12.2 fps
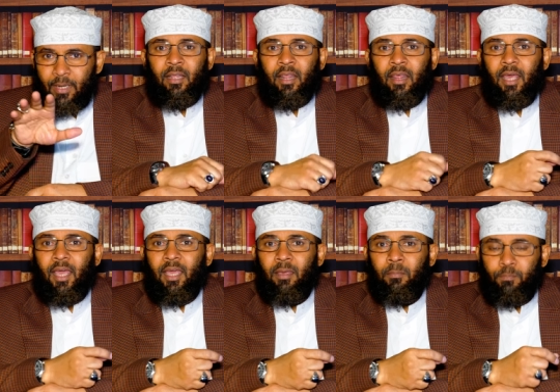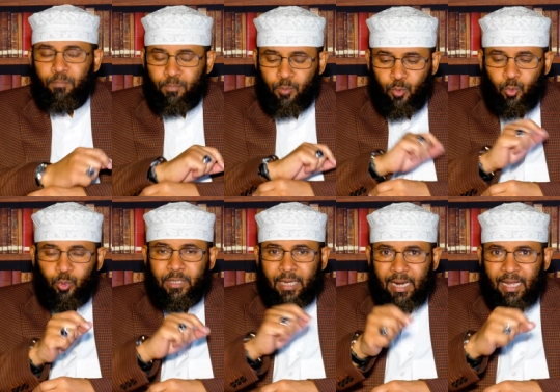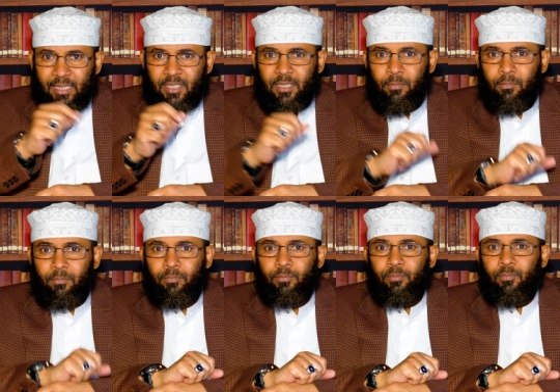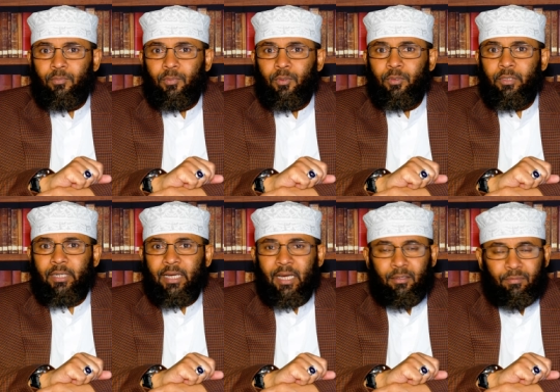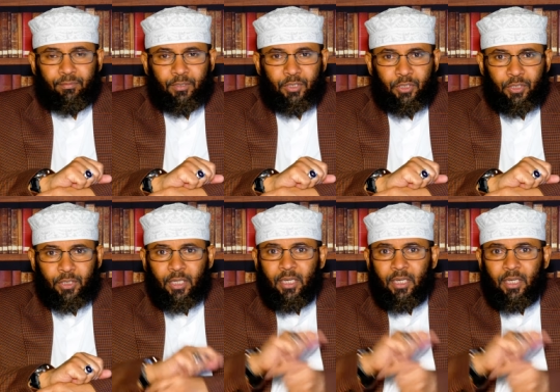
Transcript: They do talasim on the catfish.